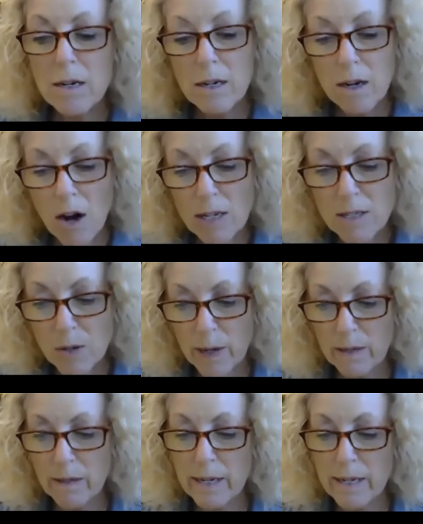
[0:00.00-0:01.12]

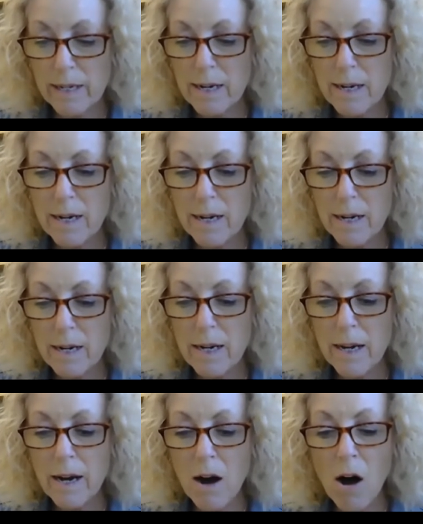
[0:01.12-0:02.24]
Consequently,
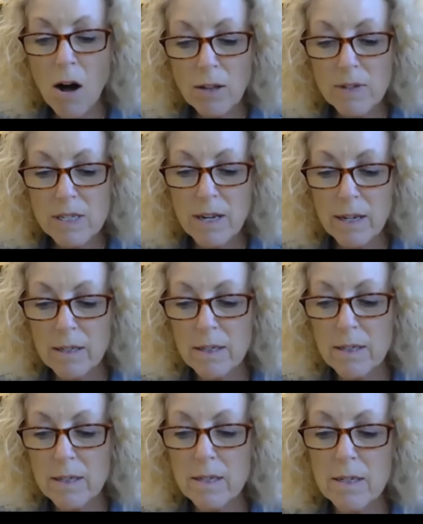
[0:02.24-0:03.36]
all of a sudden,